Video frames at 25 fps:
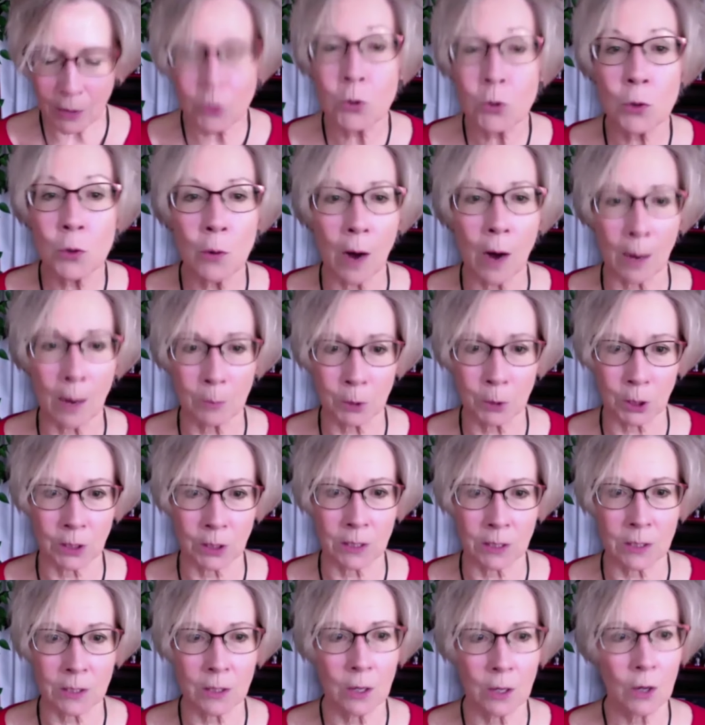new
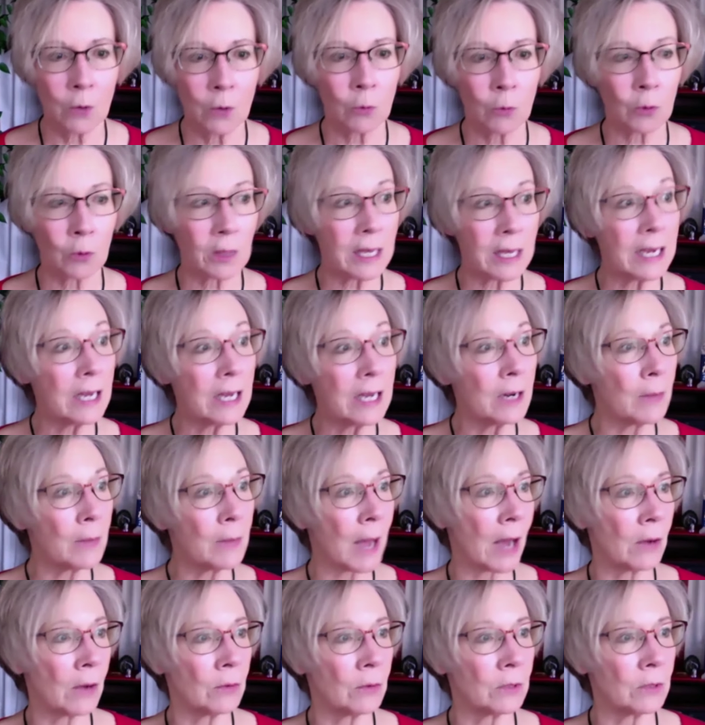options. We're thinking
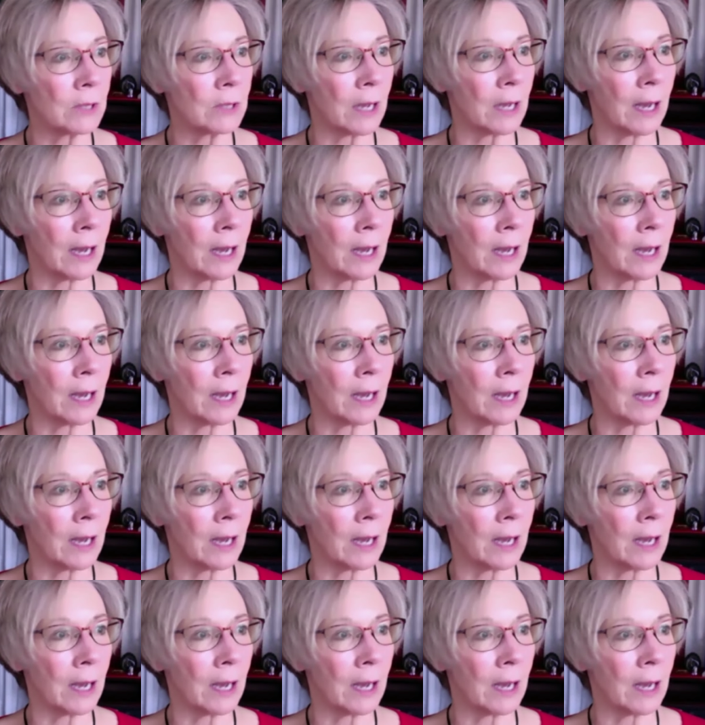about,